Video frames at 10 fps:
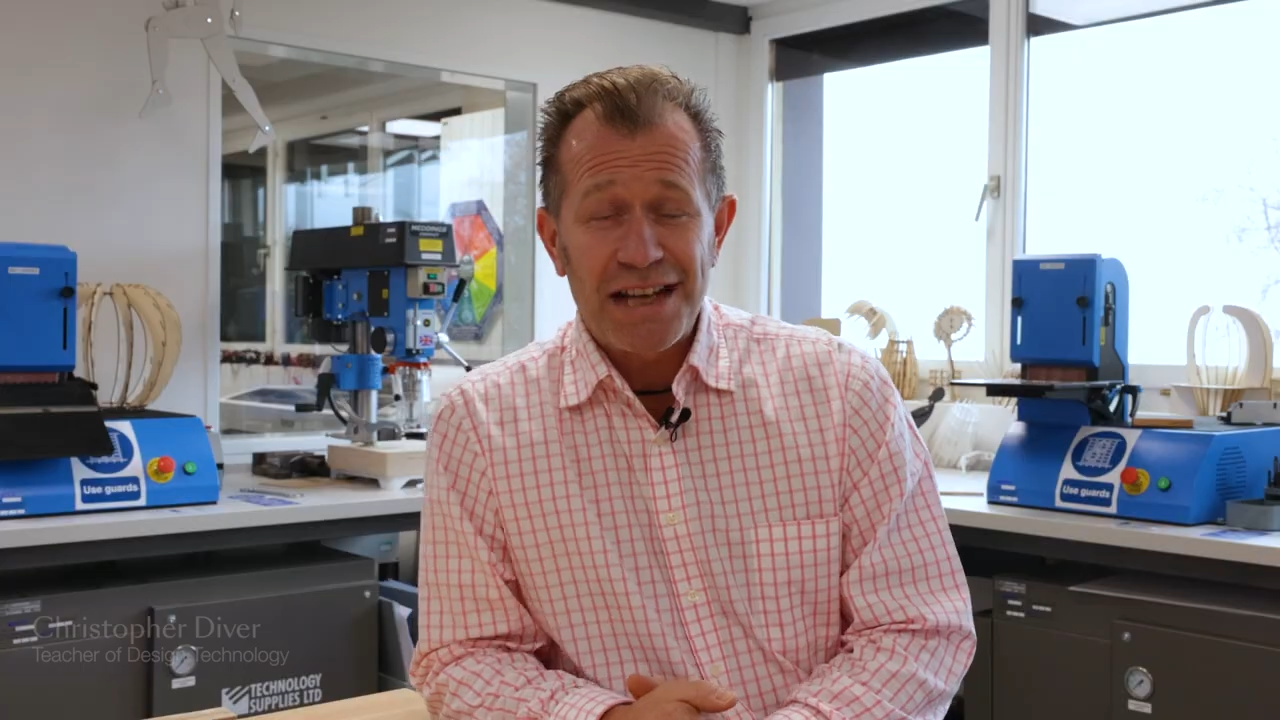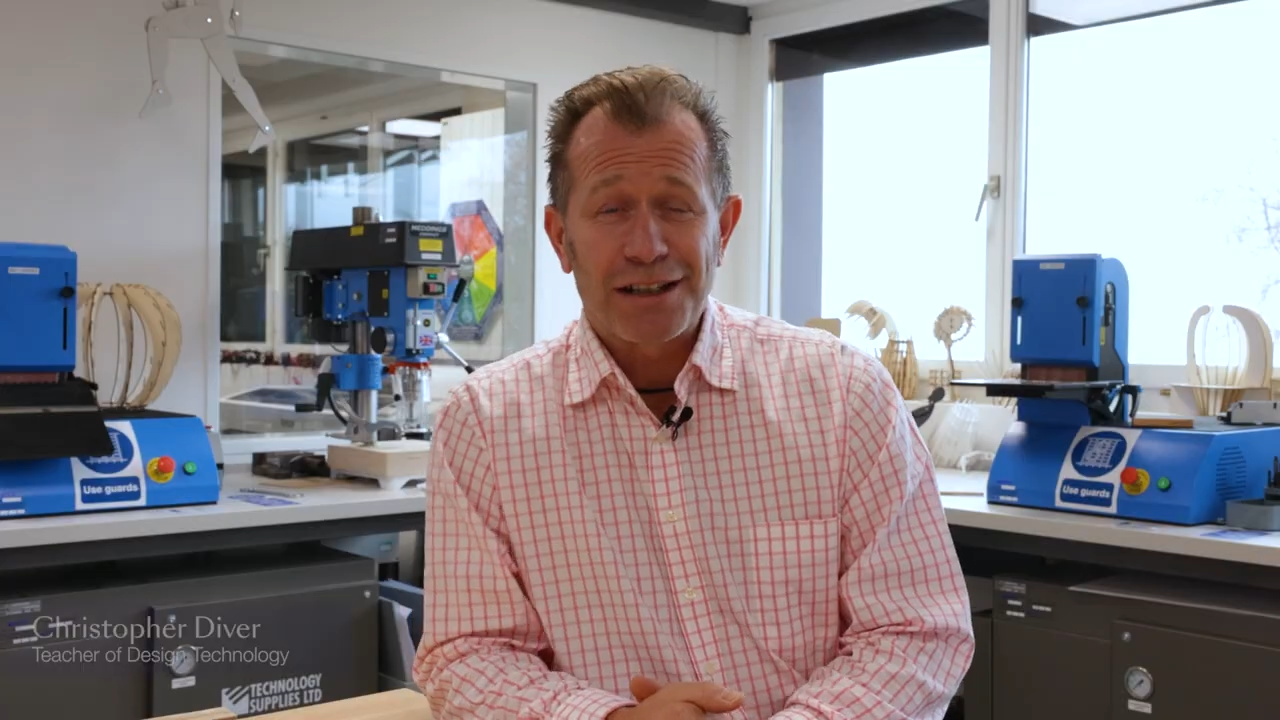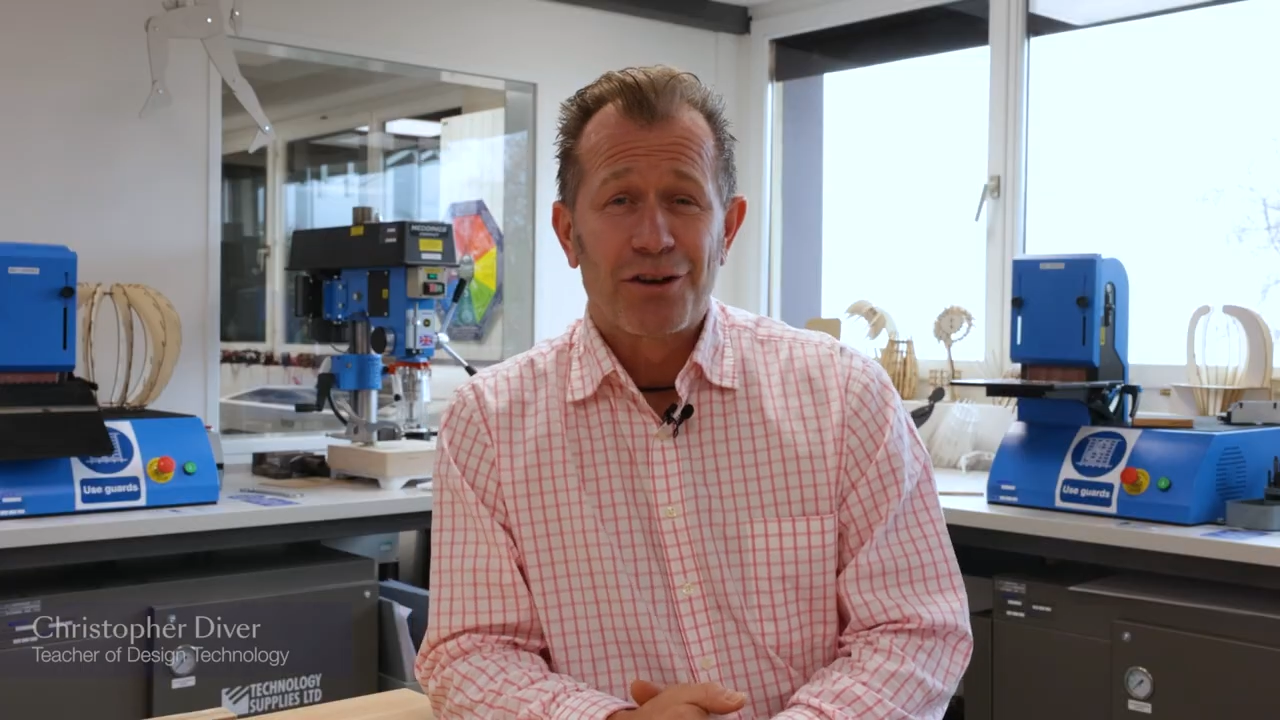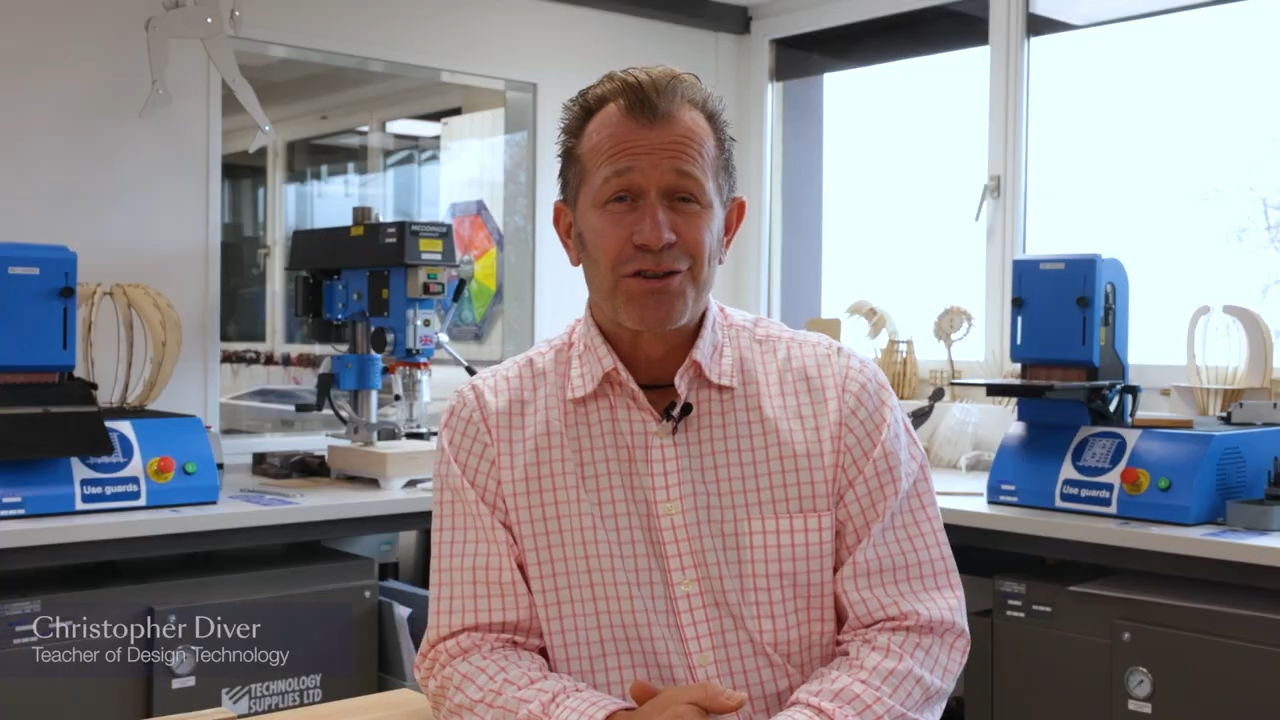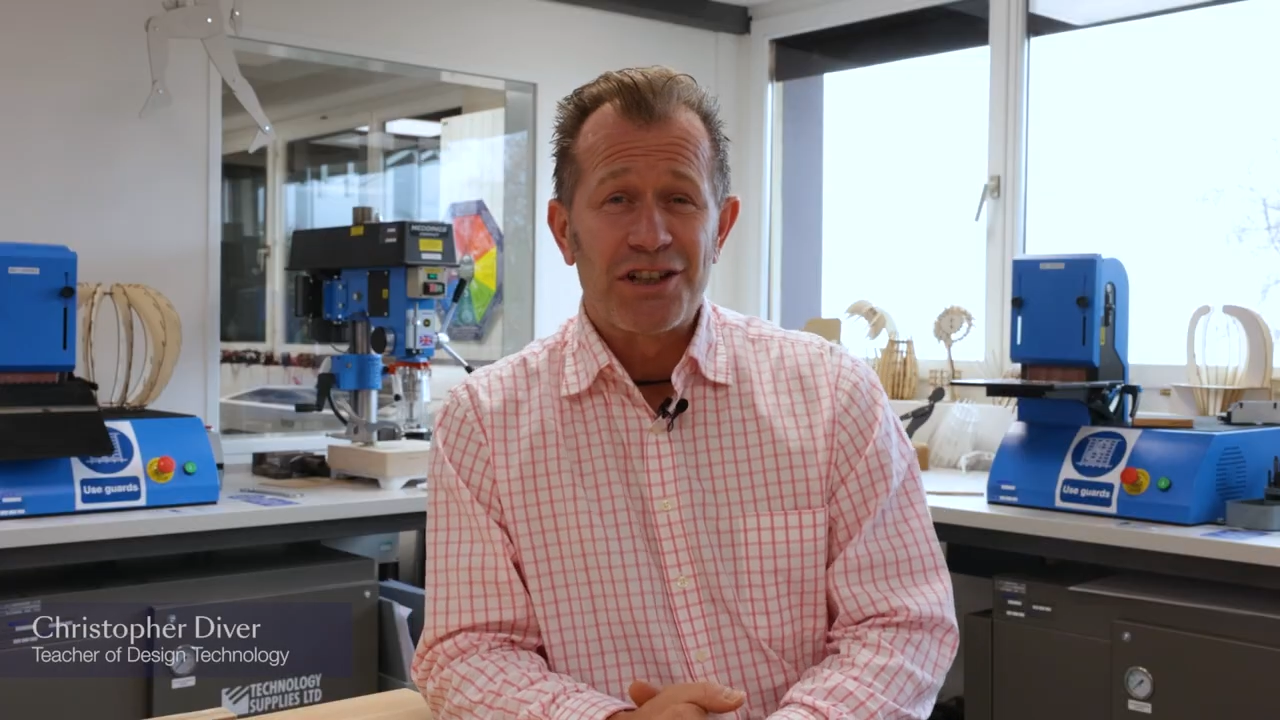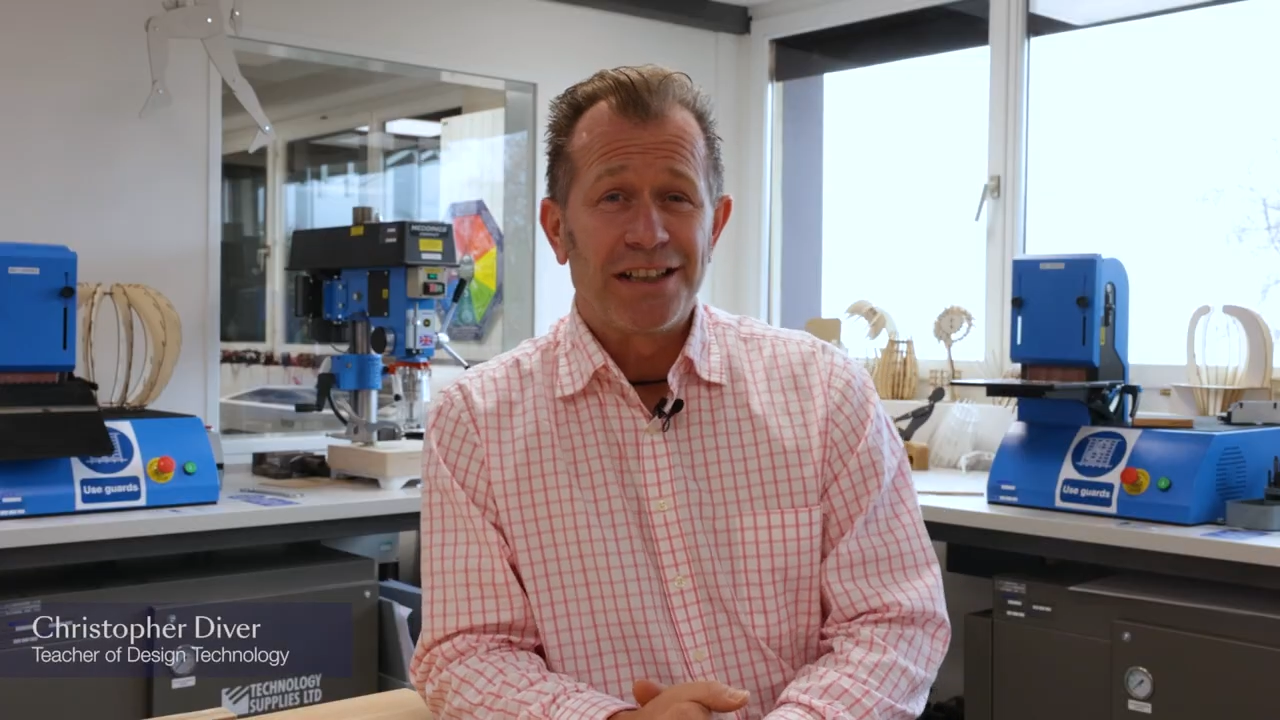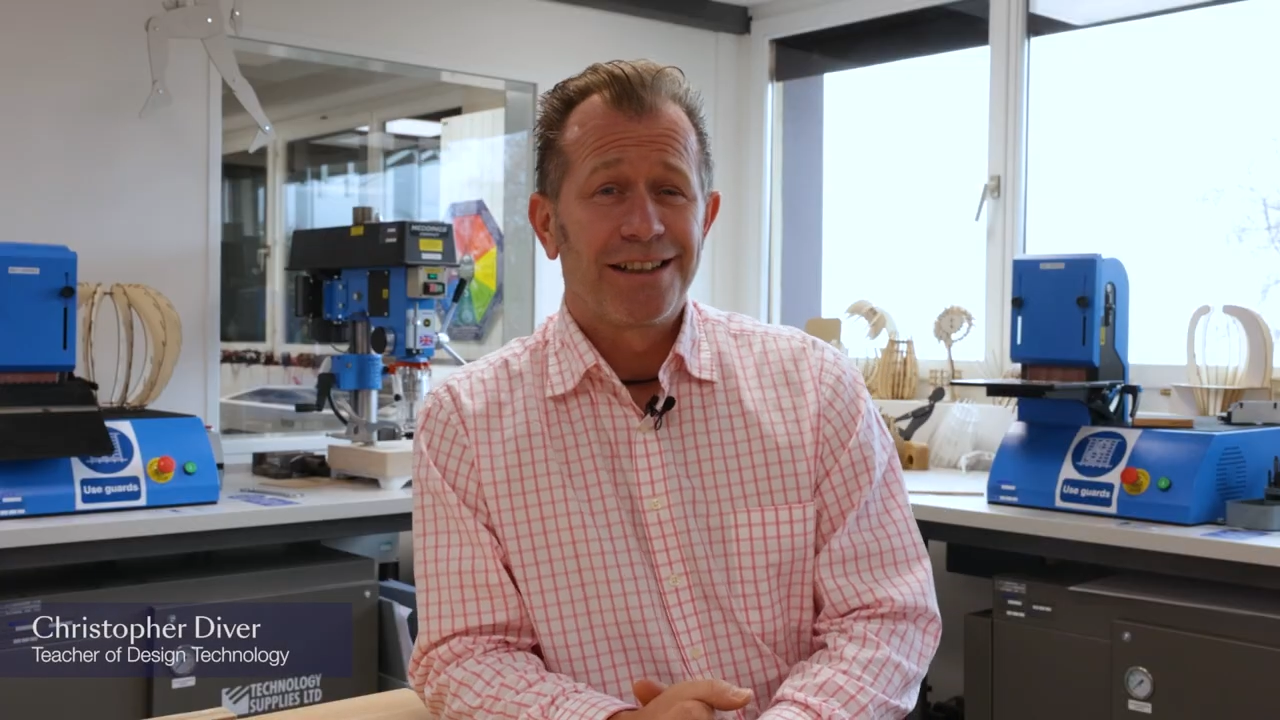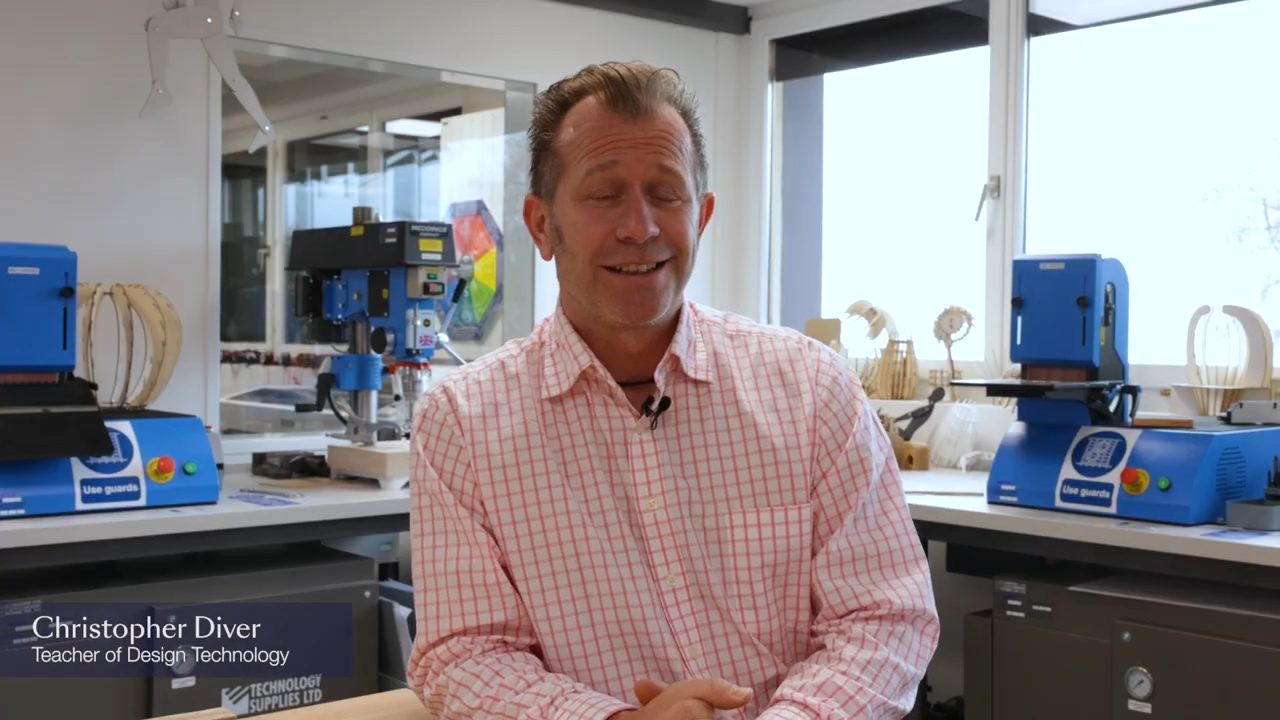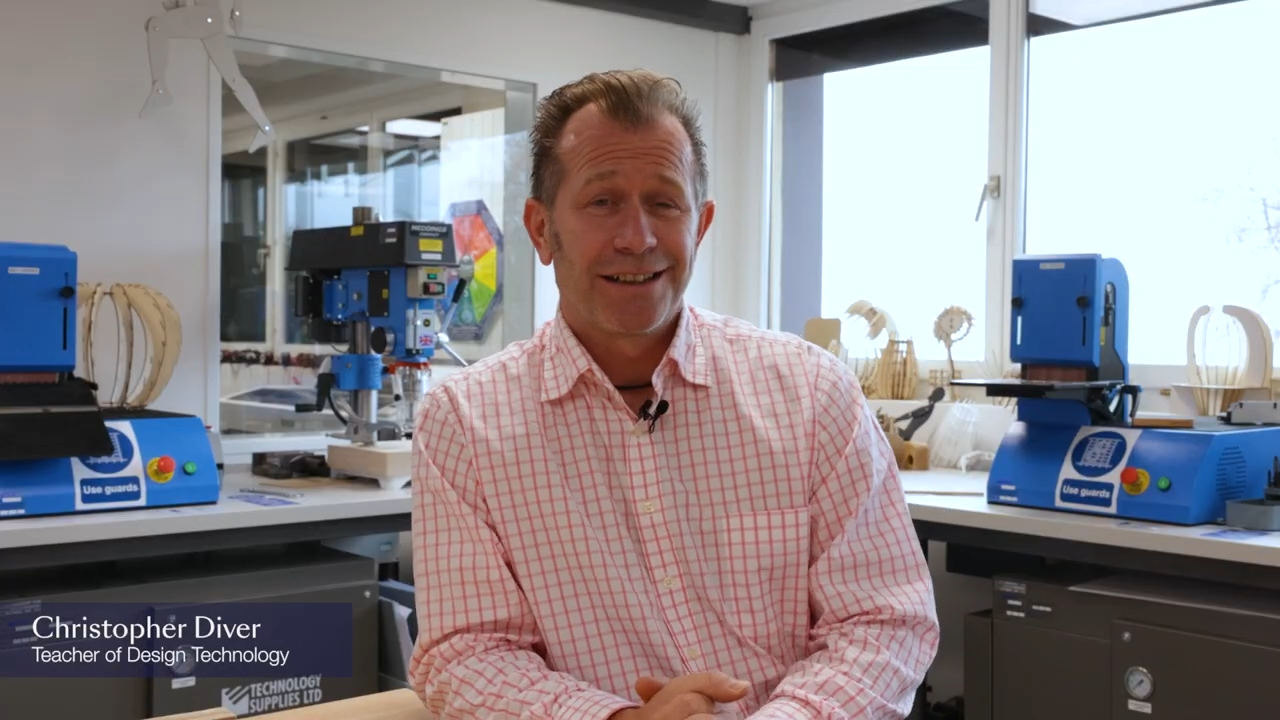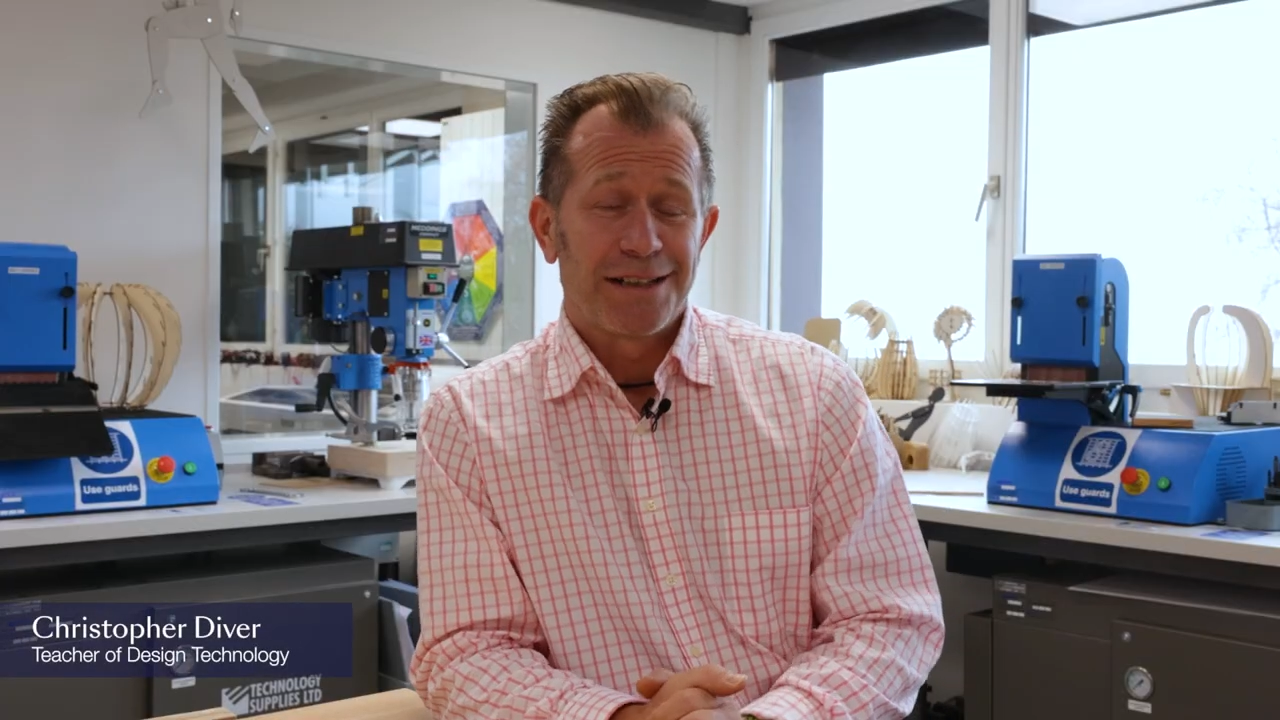
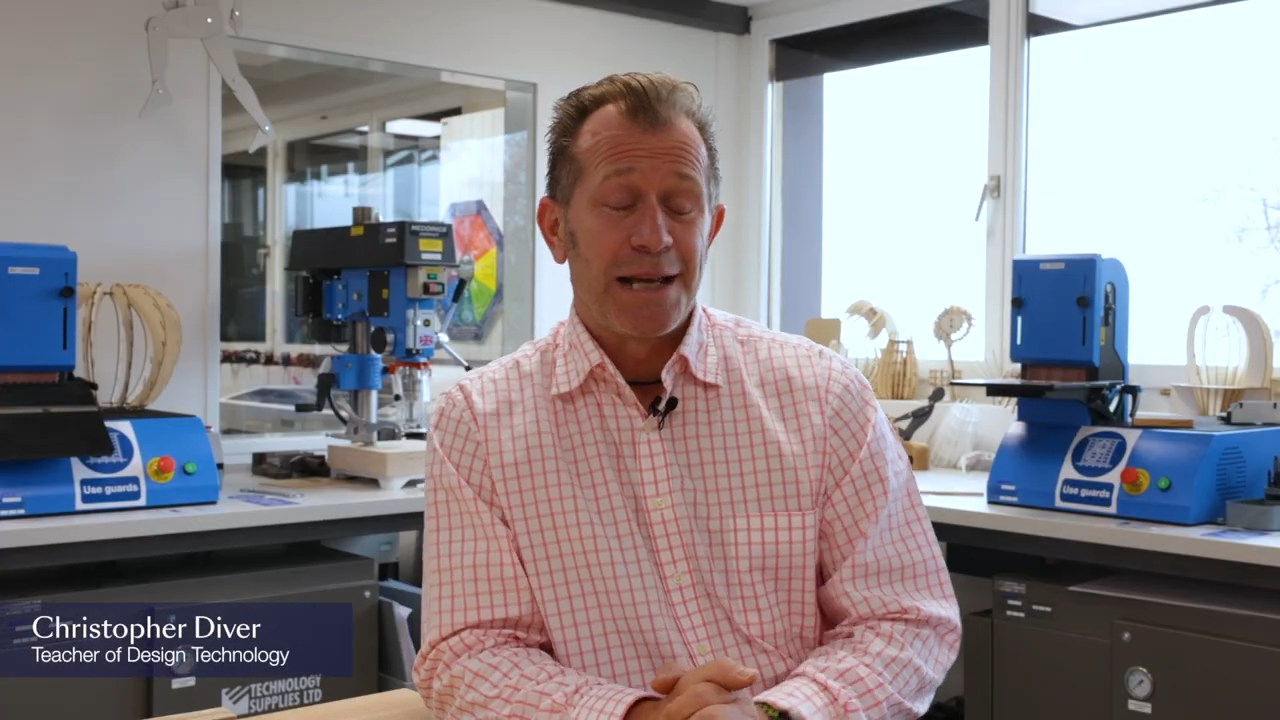technology,